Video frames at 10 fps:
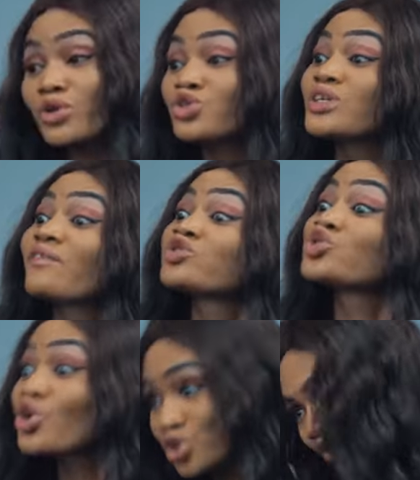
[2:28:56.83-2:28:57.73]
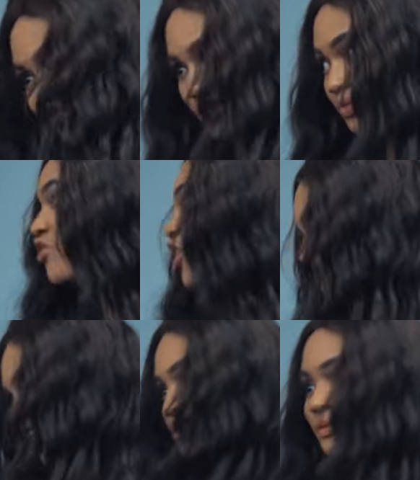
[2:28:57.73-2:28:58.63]
But you should have thought of it before
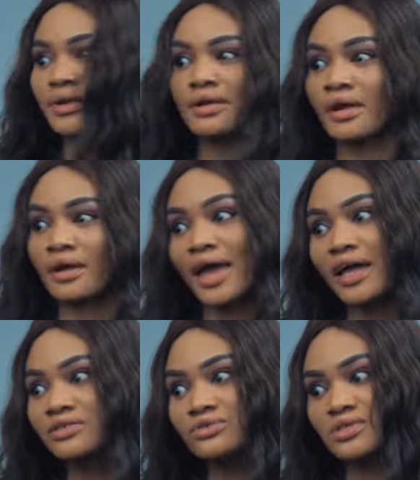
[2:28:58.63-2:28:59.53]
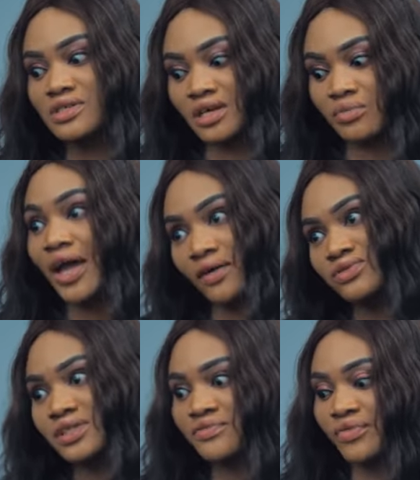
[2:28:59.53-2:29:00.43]
inviting me here. I can't do this anymore. I have
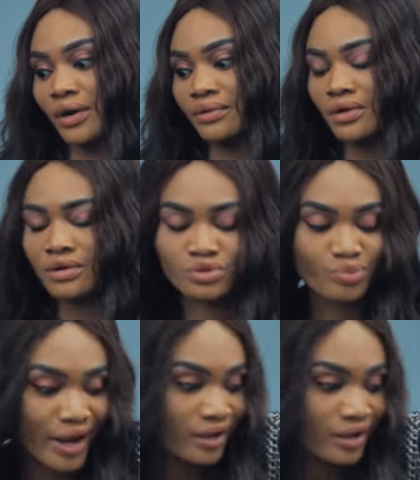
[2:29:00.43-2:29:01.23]
to leave now. Goodbye.